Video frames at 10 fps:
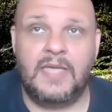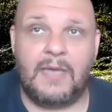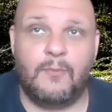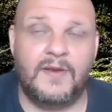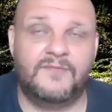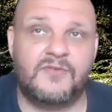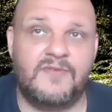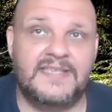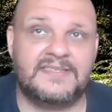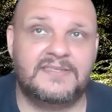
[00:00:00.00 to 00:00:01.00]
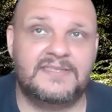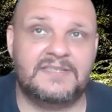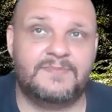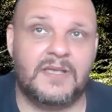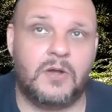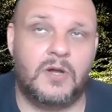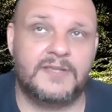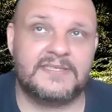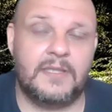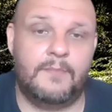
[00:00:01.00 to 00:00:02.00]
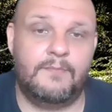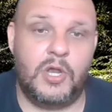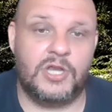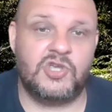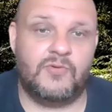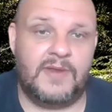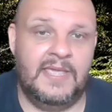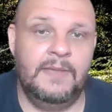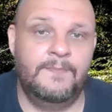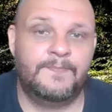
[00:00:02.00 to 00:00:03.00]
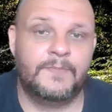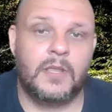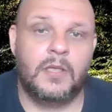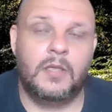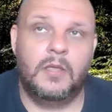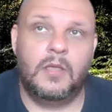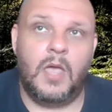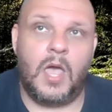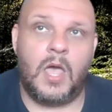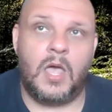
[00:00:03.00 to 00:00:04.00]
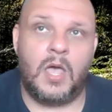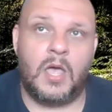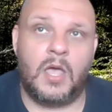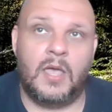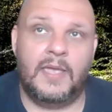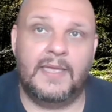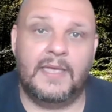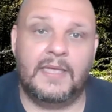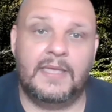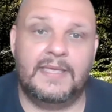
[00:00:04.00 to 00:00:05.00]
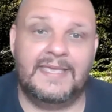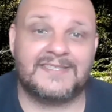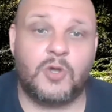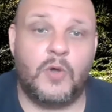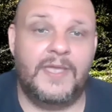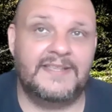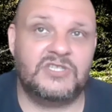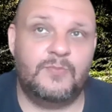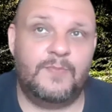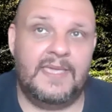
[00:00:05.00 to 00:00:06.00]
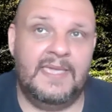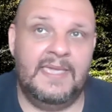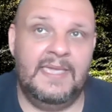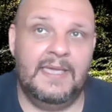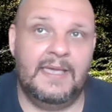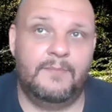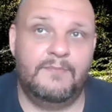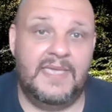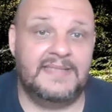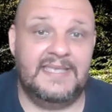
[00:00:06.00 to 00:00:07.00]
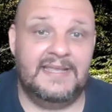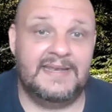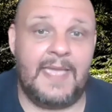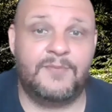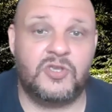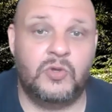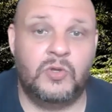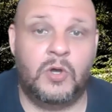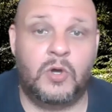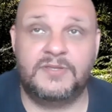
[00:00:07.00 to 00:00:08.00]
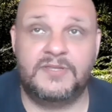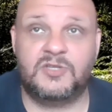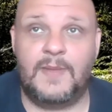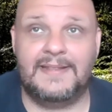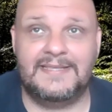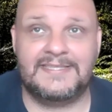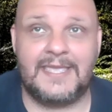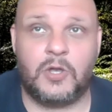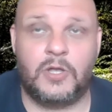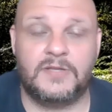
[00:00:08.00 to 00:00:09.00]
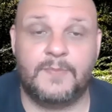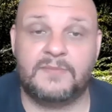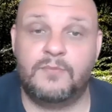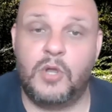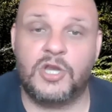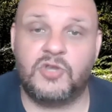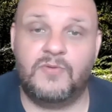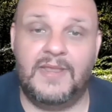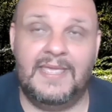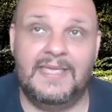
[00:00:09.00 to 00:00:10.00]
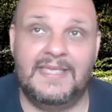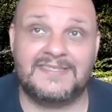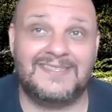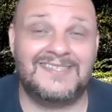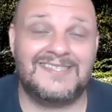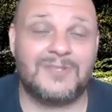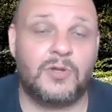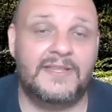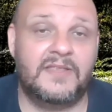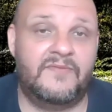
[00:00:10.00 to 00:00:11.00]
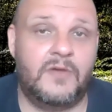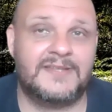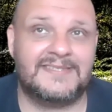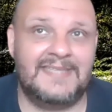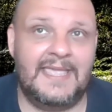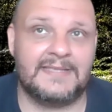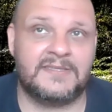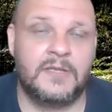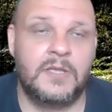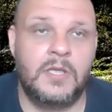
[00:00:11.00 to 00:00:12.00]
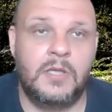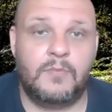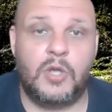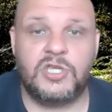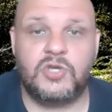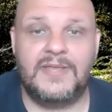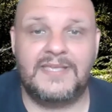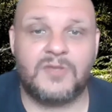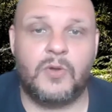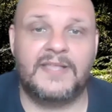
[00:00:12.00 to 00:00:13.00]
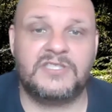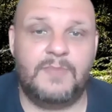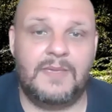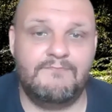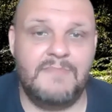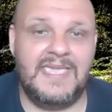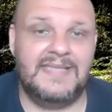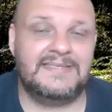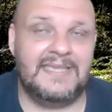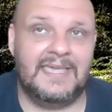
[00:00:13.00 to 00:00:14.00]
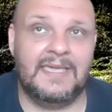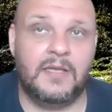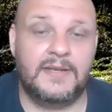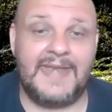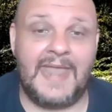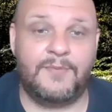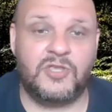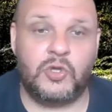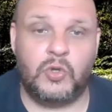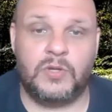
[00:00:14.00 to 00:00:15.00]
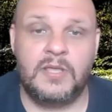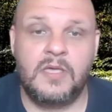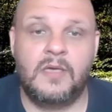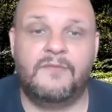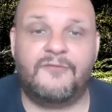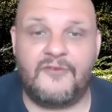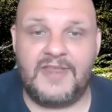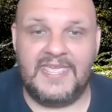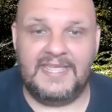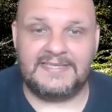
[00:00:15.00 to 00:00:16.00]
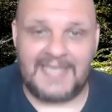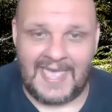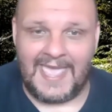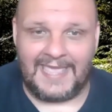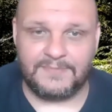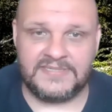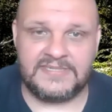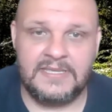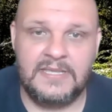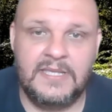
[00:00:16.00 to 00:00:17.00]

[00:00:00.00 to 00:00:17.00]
And one of the reasons is because Mercury uh, is going to be meeting Neptune on the 22nd, but Mercury is, this is only the first hit. Mercury is going to be meeting Neptune three times.